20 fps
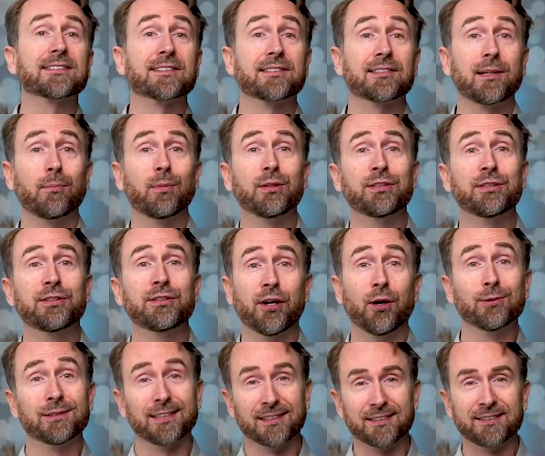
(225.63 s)
someone you know
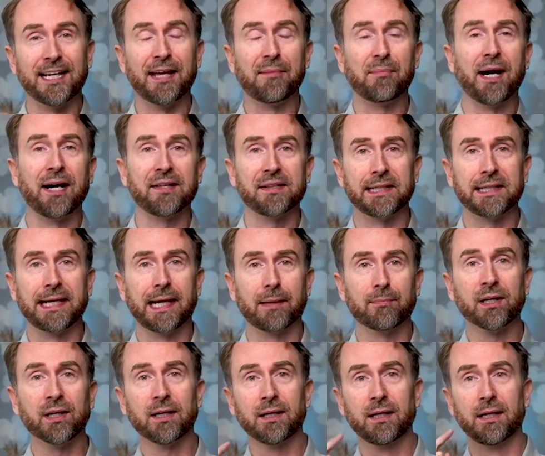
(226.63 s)
to stand behind the
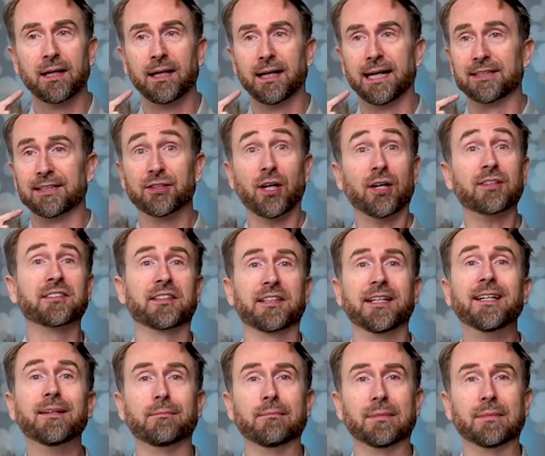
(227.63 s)
camera and talk to them.